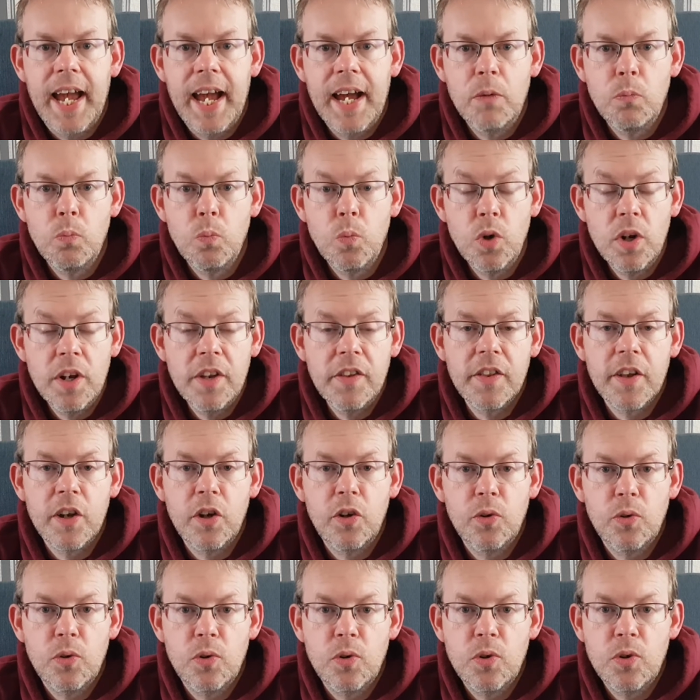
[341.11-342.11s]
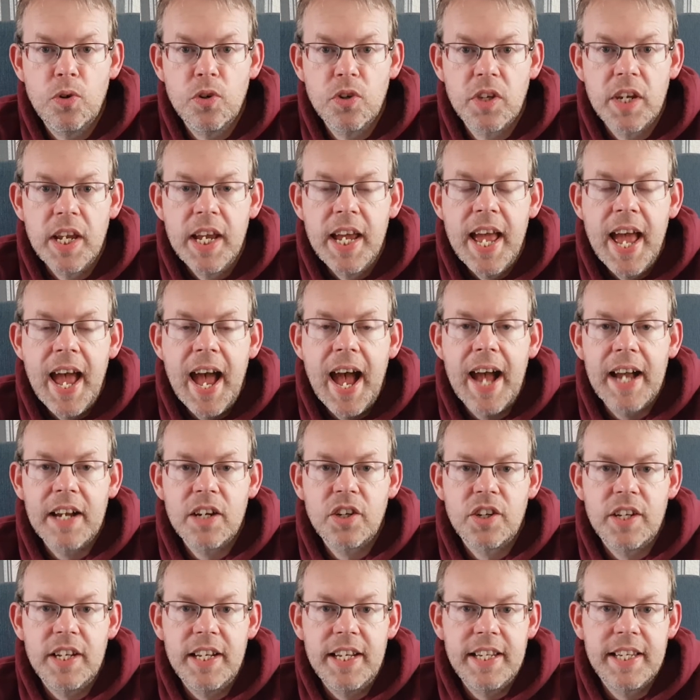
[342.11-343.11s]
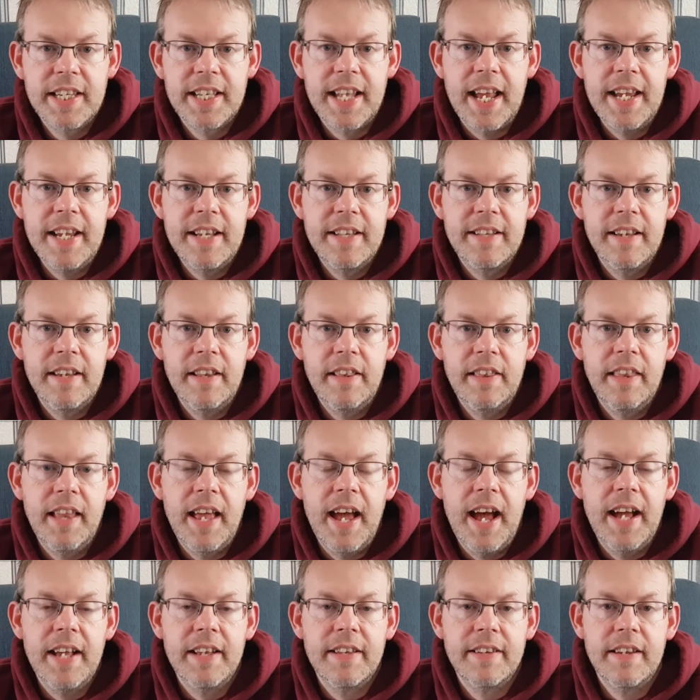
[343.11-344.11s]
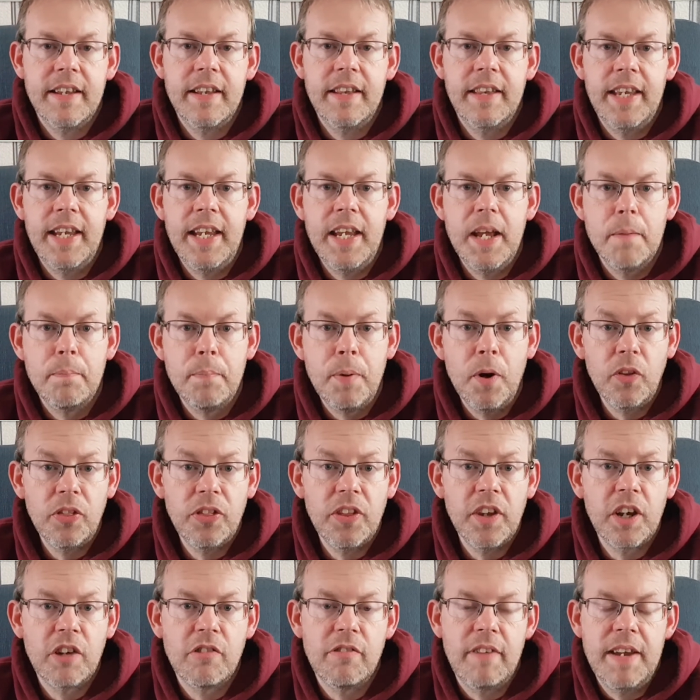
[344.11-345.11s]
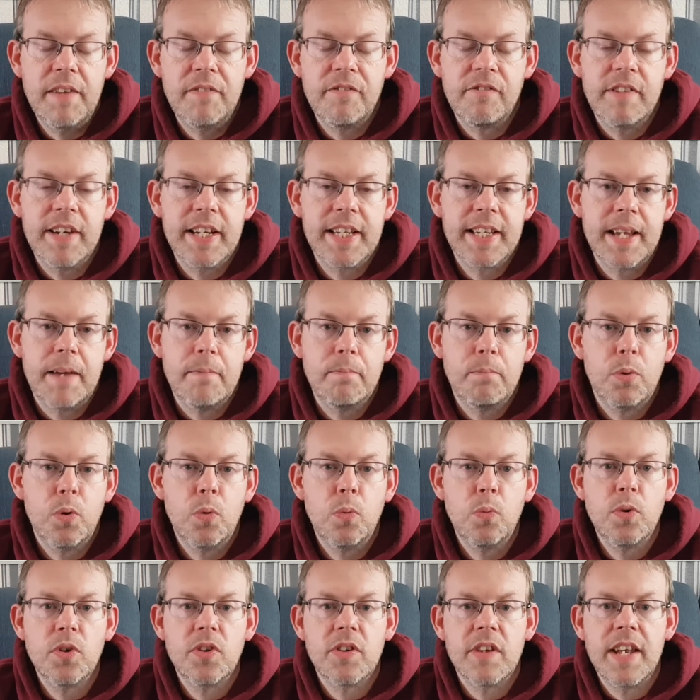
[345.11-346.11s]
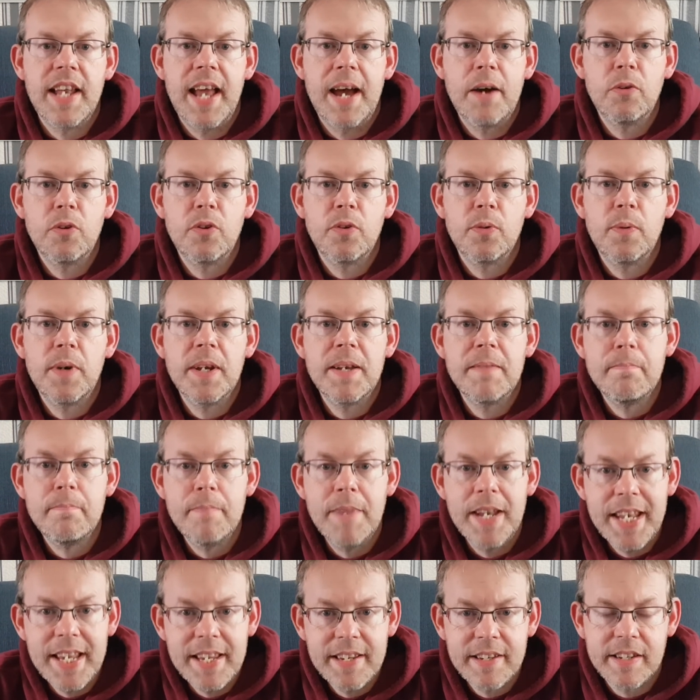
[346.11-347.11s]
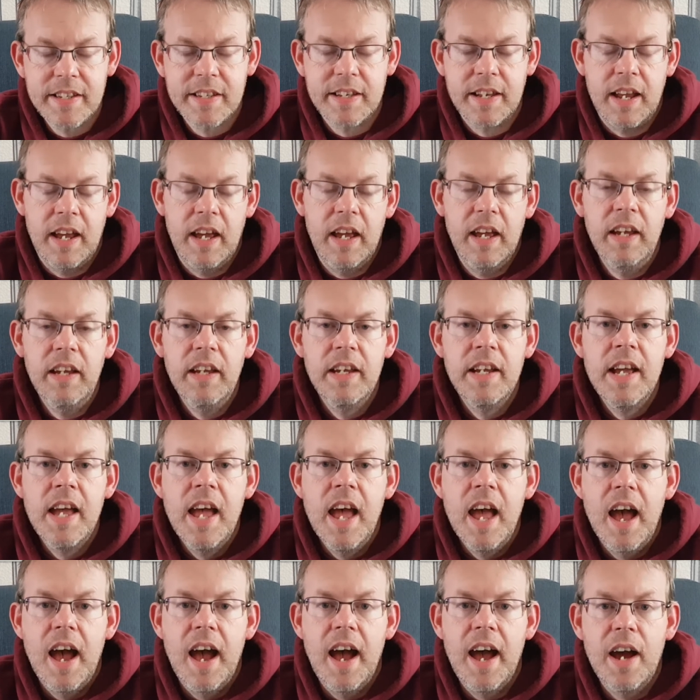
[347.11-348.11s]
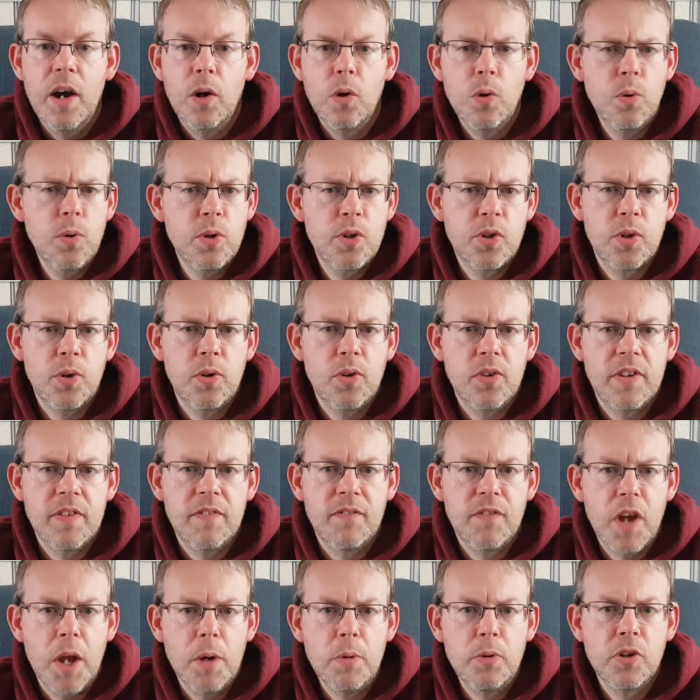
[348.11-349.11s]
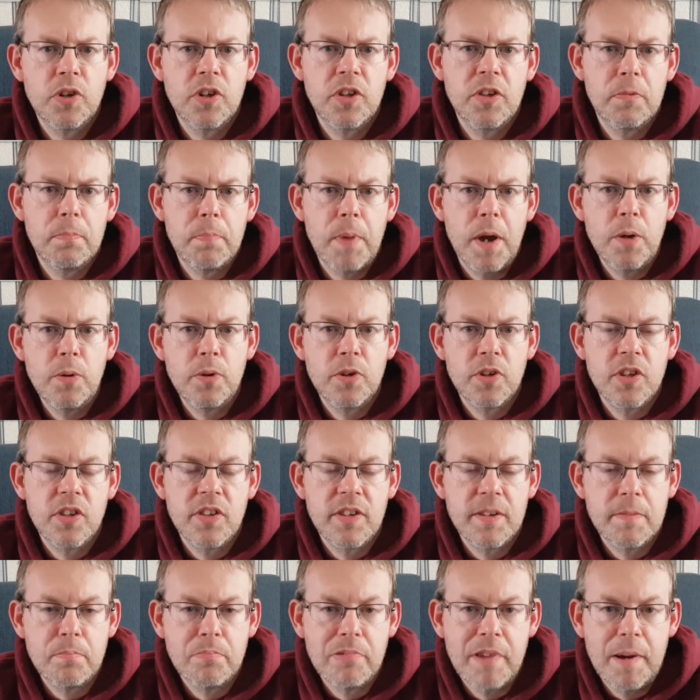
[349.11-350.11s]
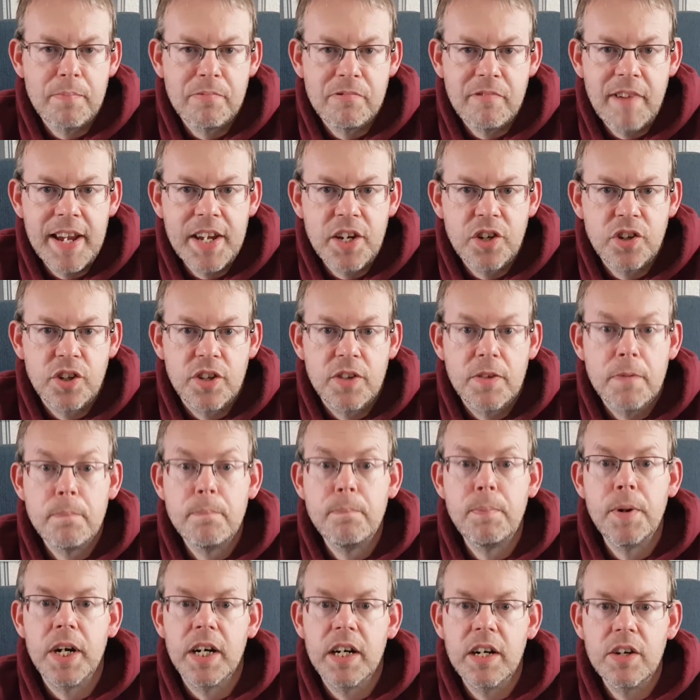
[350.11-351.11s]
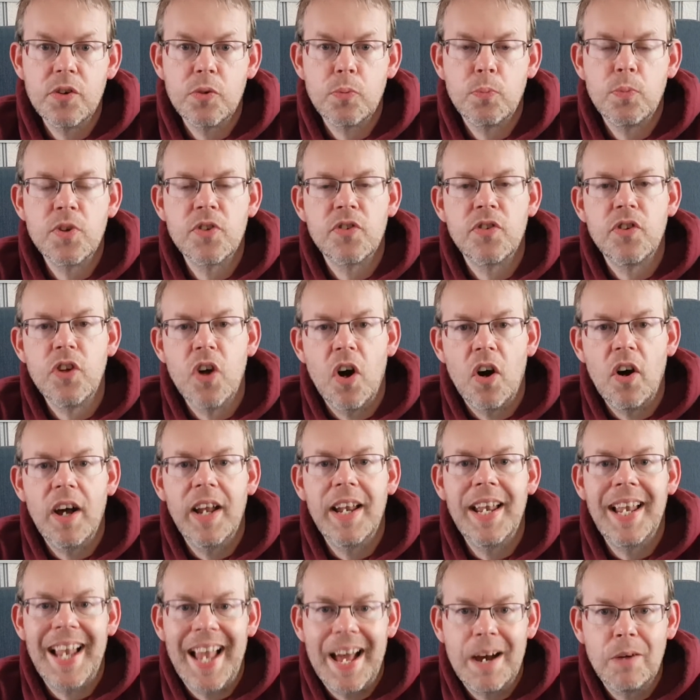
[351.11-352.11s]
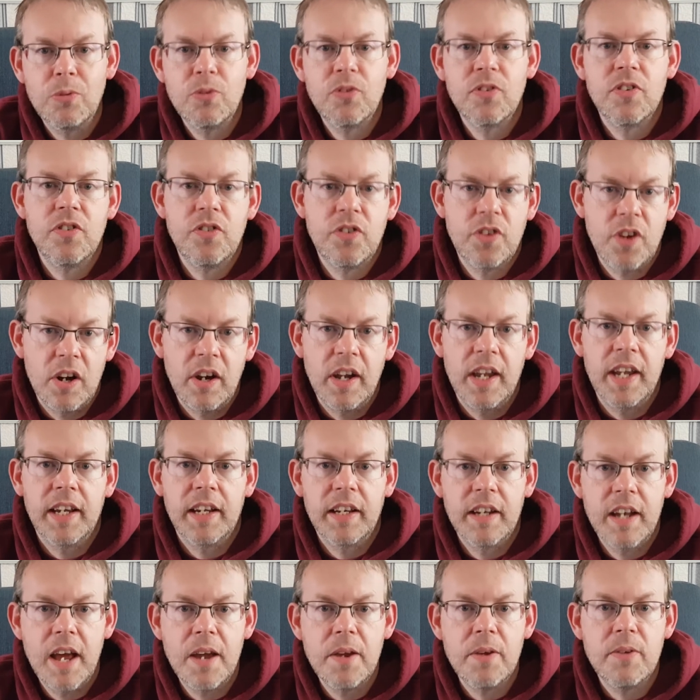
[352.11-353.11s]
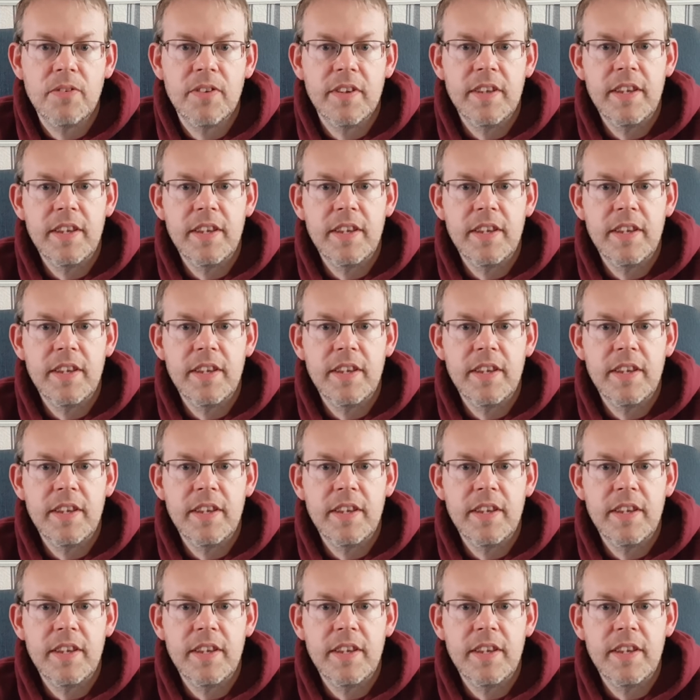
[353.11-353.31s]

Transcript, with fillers: And one of the laws actually stated that the apothecary, for example, was allowed to administer uh, all sorts of lotions, potions, and preparations, but was not allowed to diagnose.